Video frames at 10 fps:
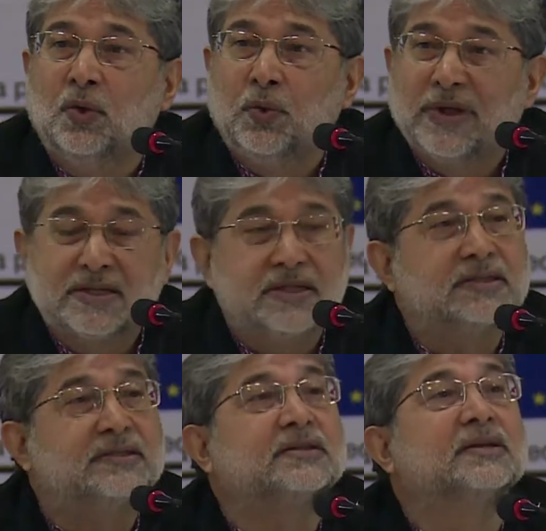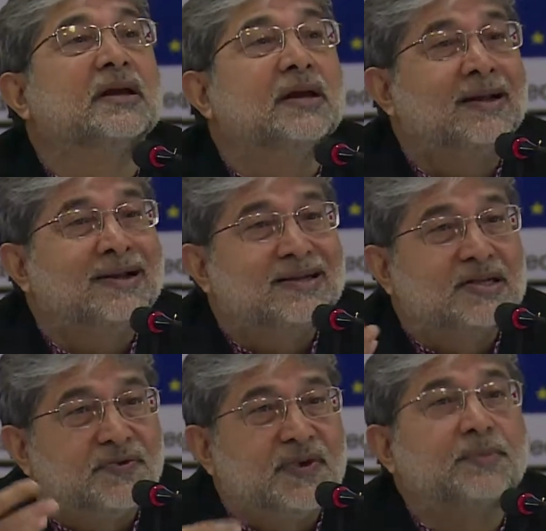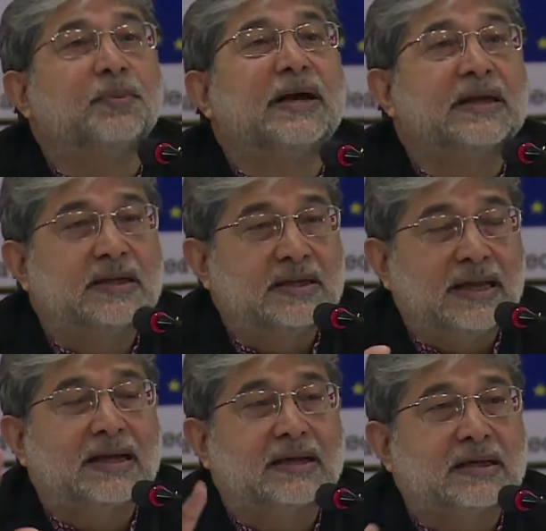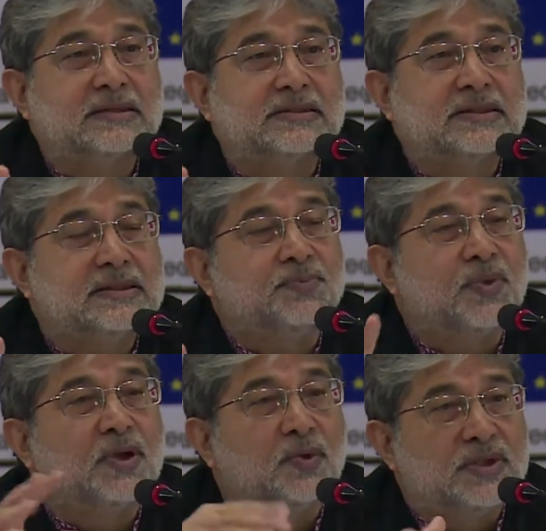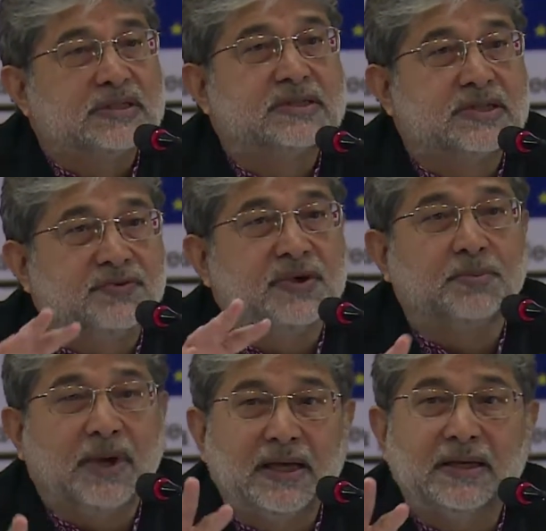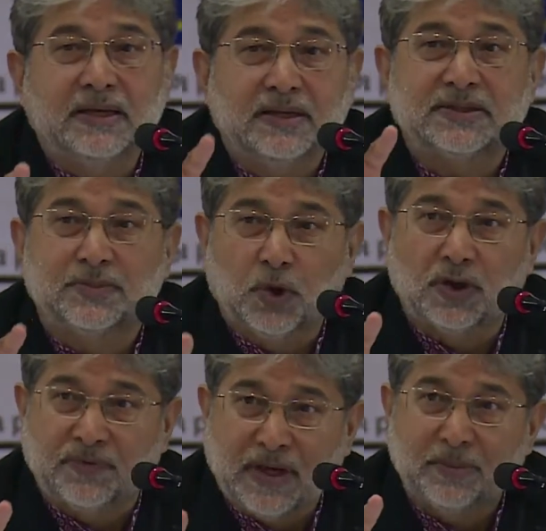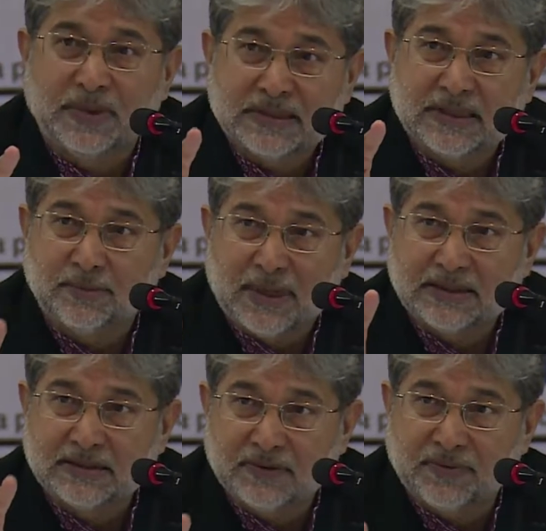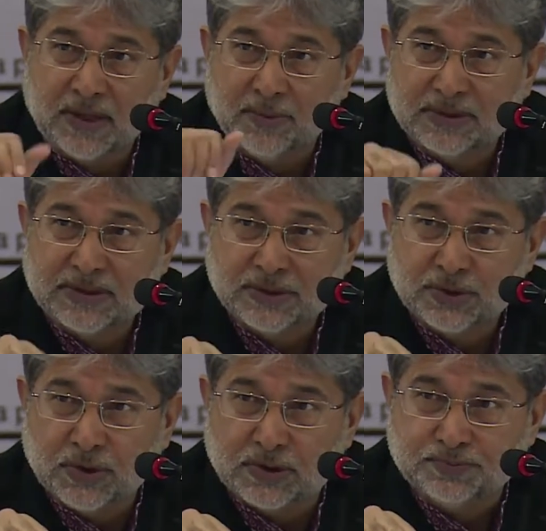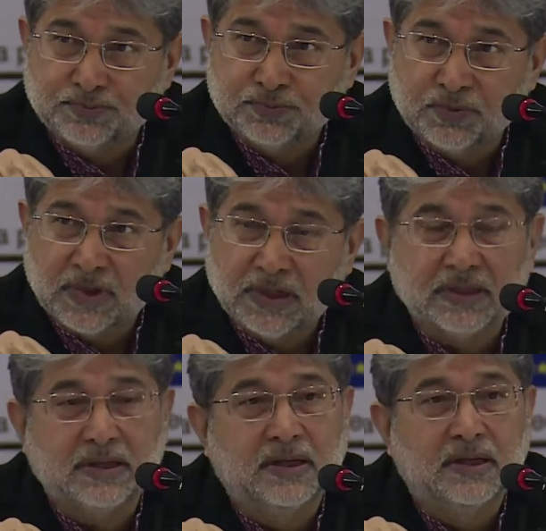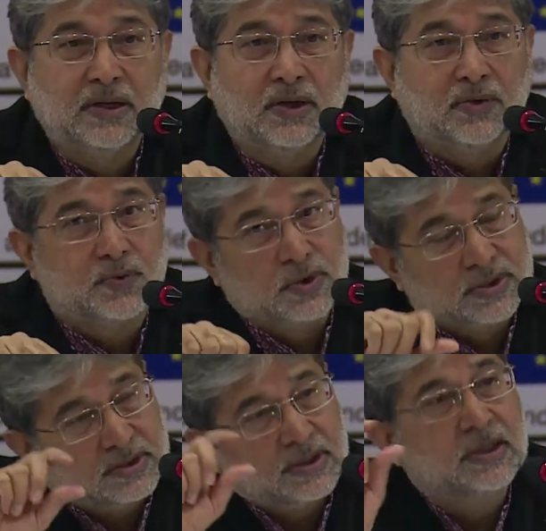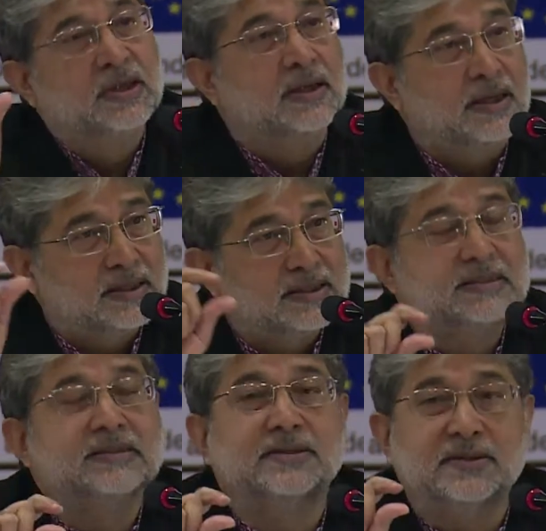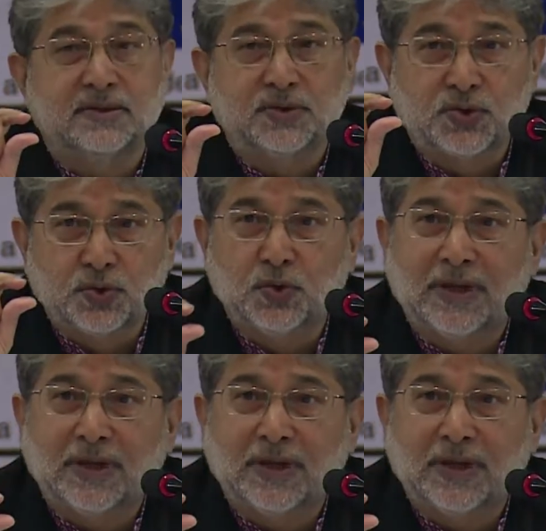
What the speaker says: which is driven by Indian agriculture, which is driven by small farmers and marginal farmers and so on. Right? Of course, it is true